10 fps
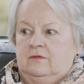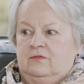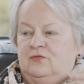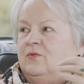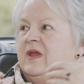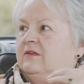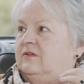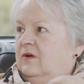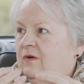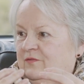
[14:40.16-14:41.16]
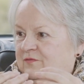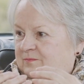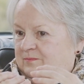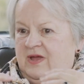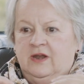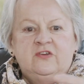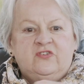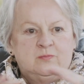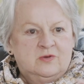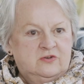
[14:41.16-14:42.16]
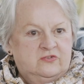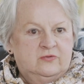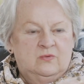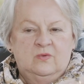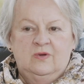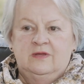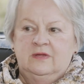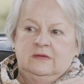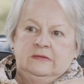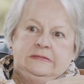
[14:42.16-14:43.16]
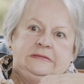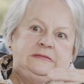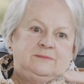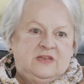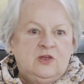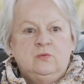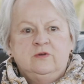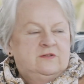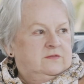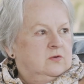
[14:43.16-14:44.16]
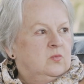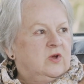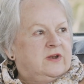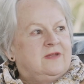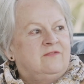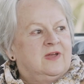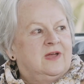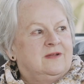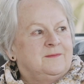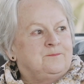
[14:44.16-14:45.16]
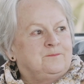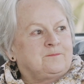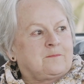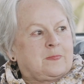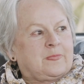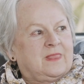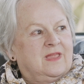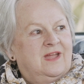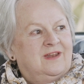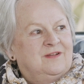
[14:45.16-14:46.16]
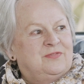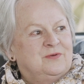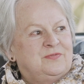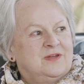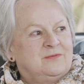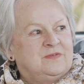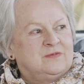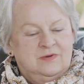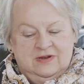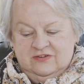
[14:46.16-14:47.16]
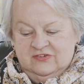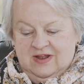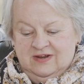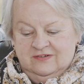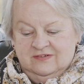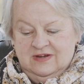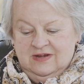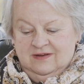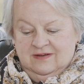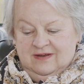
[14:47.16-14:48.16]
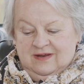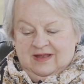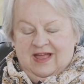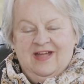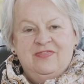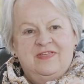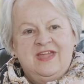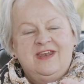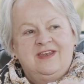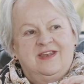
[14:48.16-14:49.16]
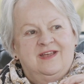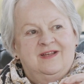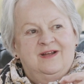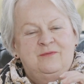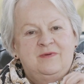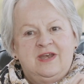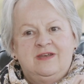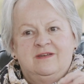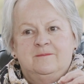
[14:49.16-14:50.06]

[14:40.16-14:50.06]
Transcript: threat of punishment or illness or whatever? And I thought that was really challenging. And then I read,